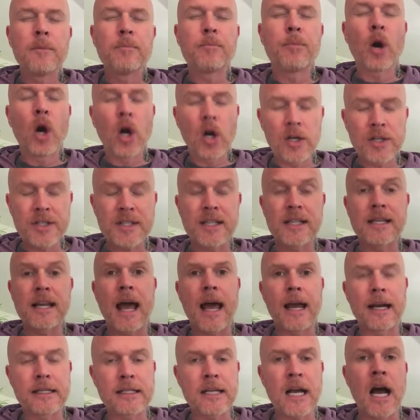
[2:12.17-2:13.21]
person
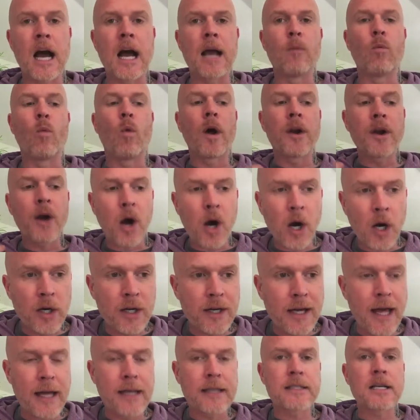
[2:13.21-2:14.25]
at a time, one
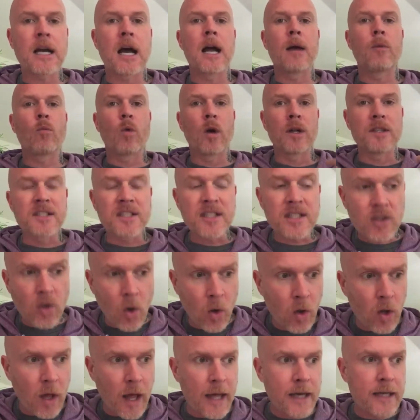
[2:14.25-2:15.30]
heart at a time, one
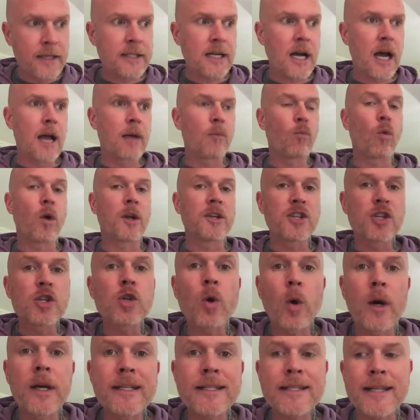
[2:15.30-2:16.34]
soul at a time, one
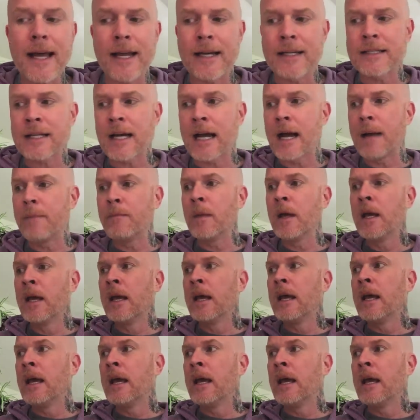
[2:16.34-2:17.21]
choice at a time.